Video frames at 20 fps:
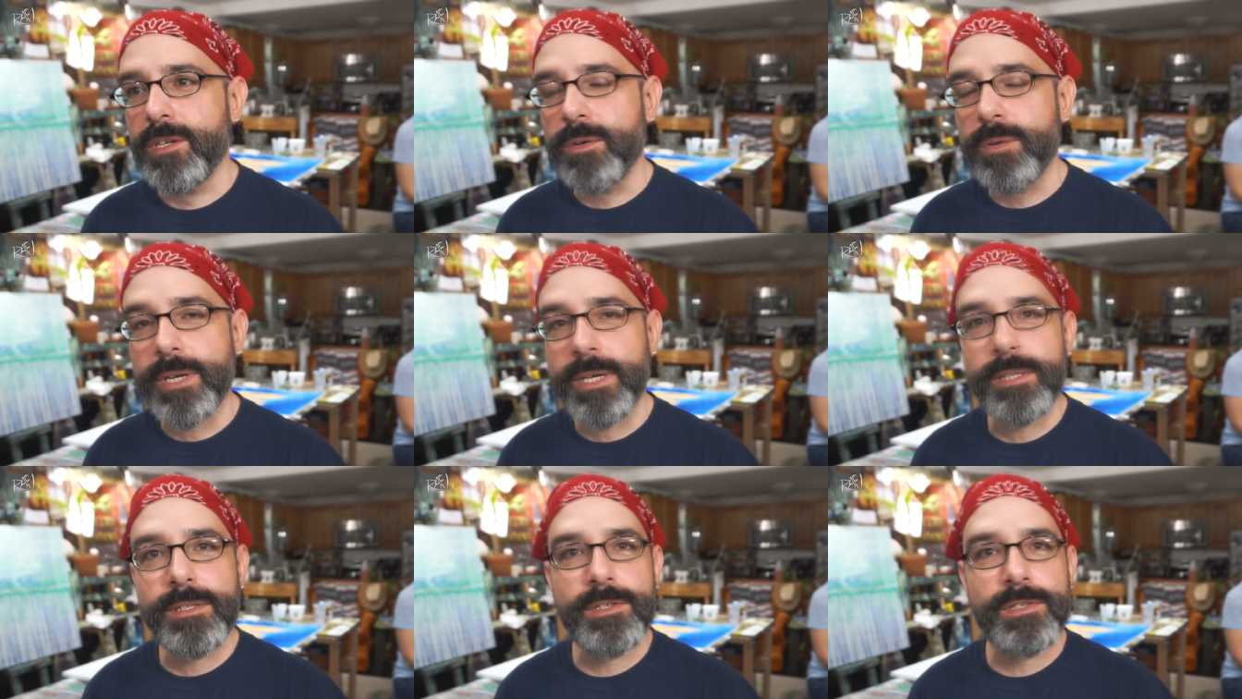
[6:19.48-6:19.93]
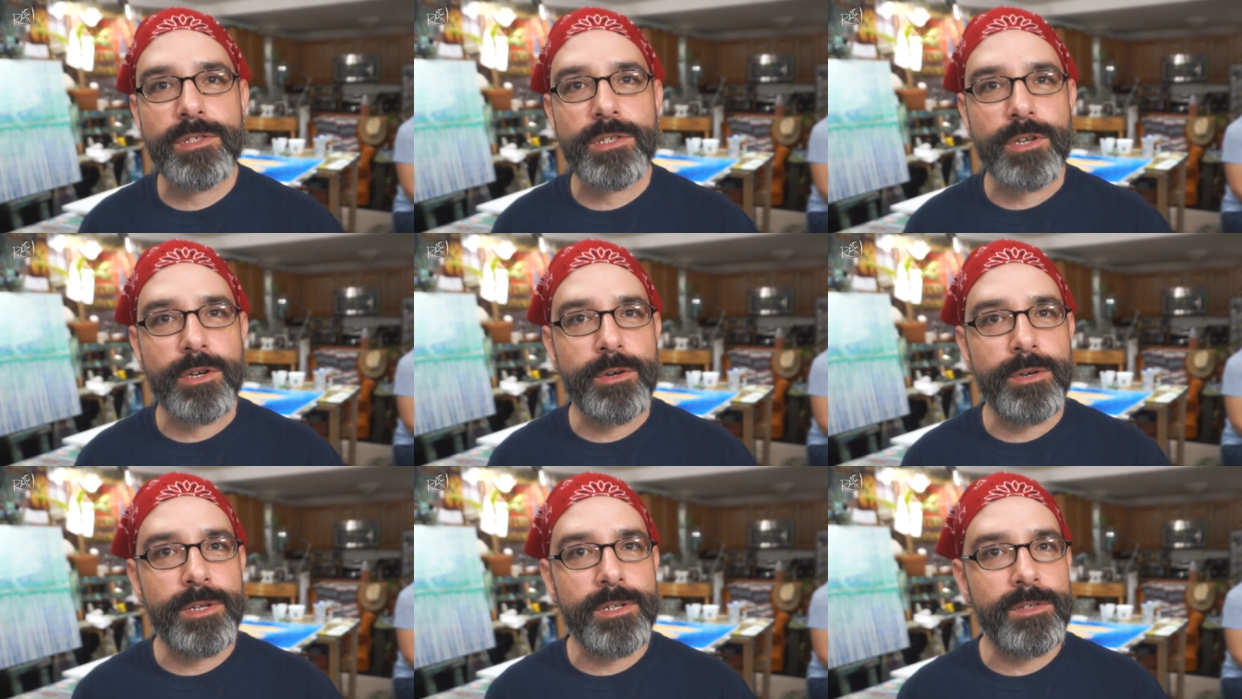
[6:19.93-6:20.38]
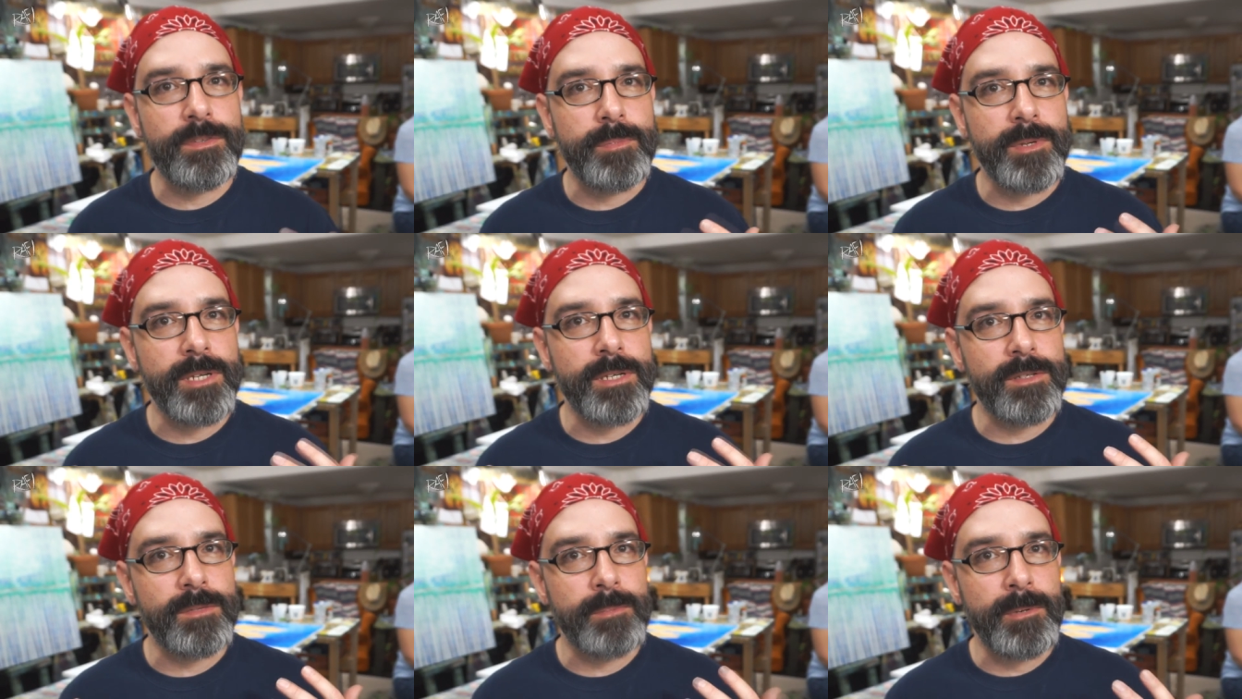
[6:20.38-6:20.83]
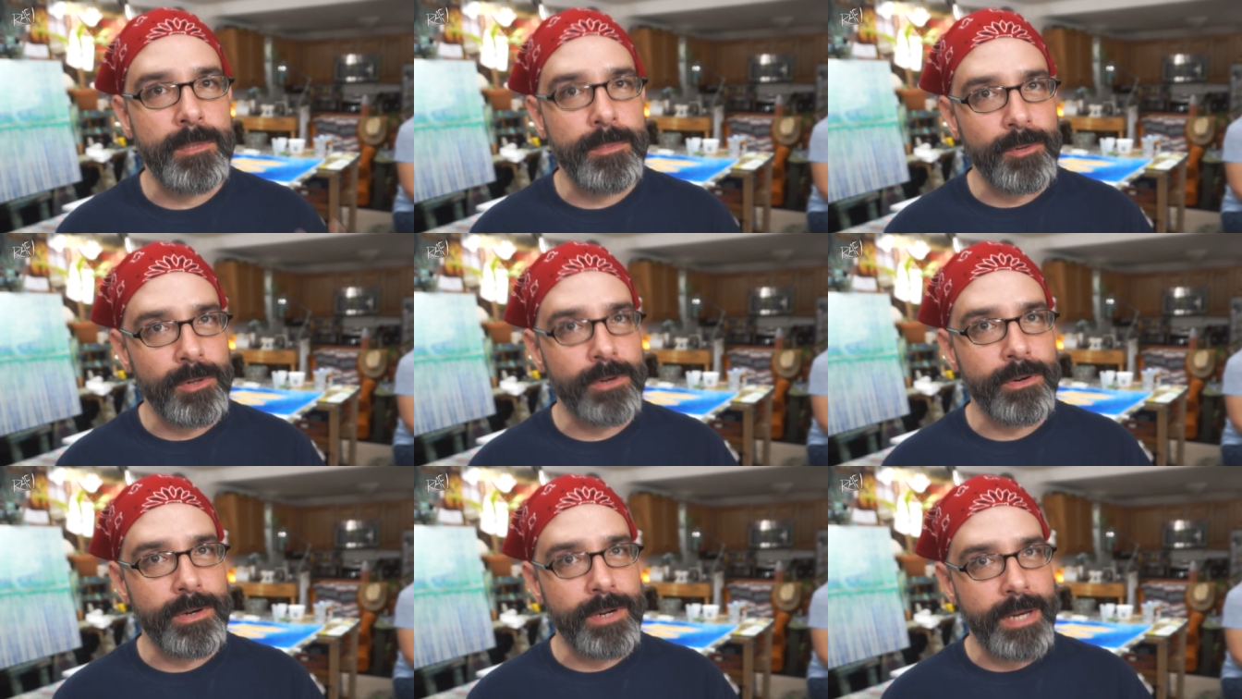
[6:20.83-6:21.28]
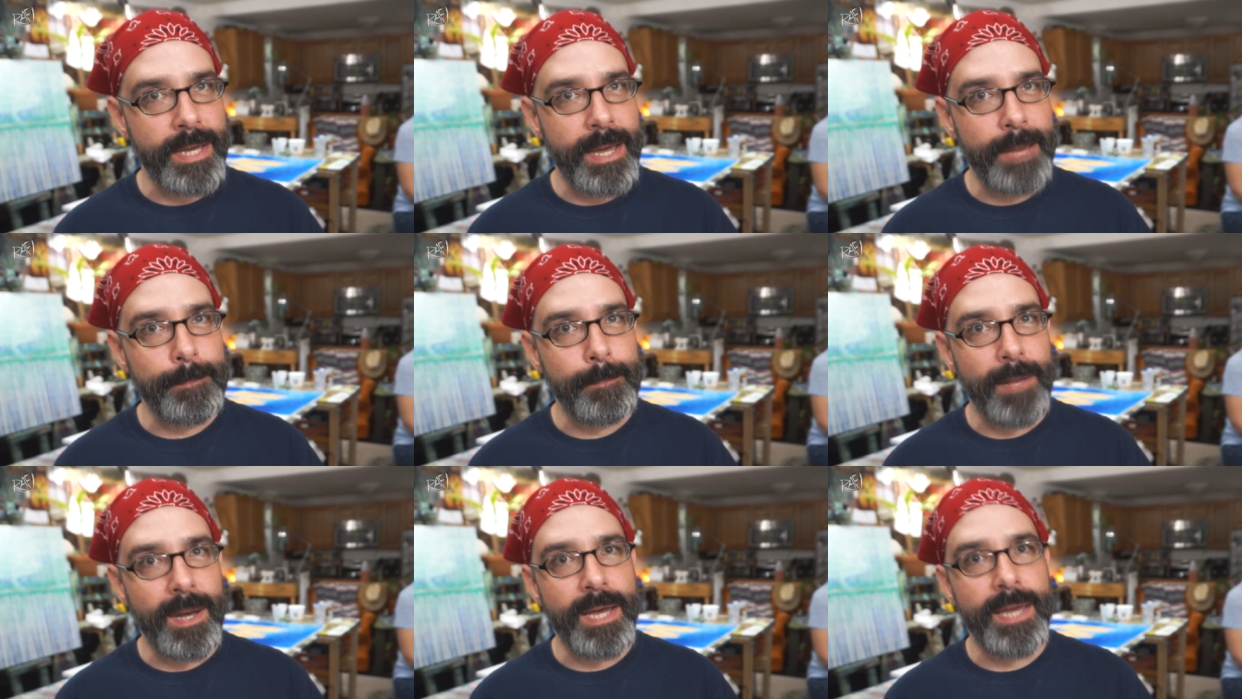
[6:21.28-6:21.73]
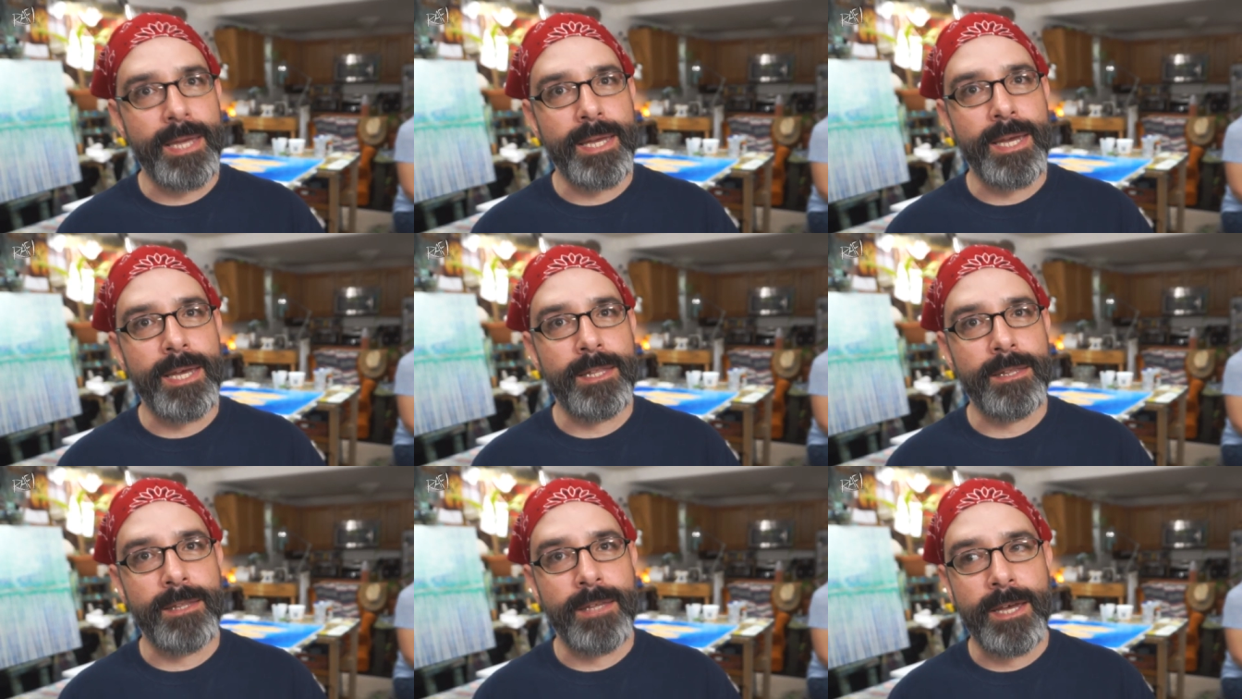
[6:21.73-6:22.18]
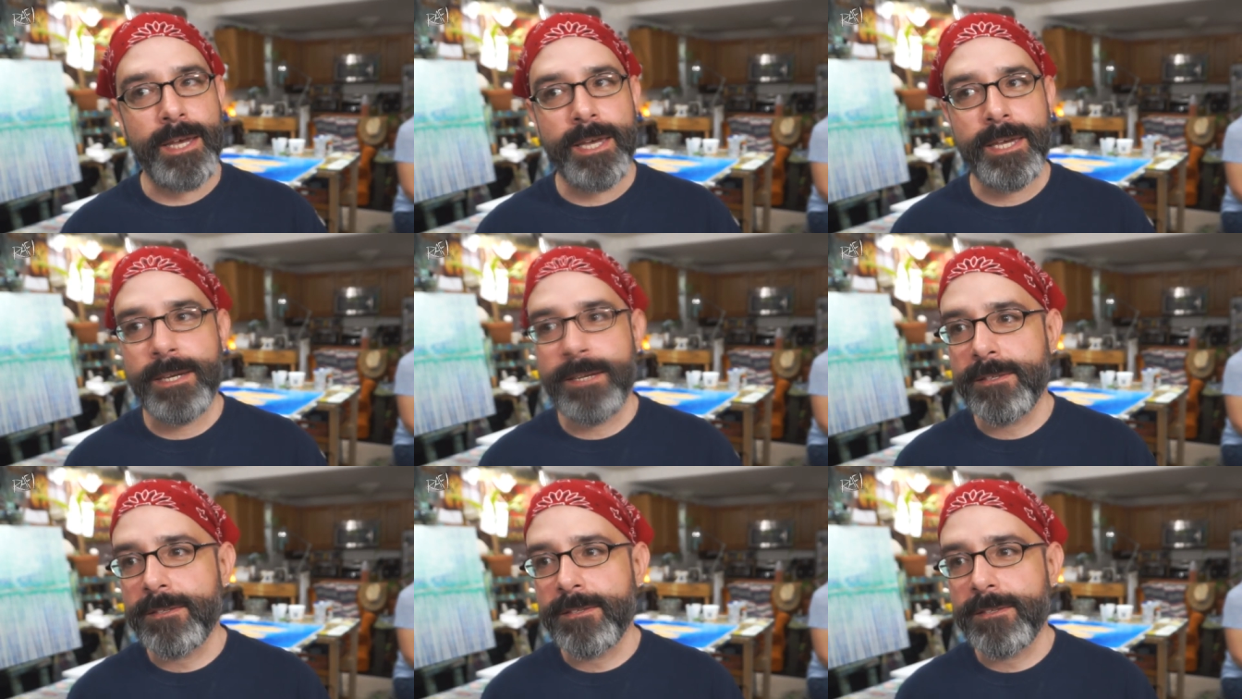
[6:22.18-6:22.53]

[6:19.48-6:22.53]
Don't get discouraged because people are not buying online.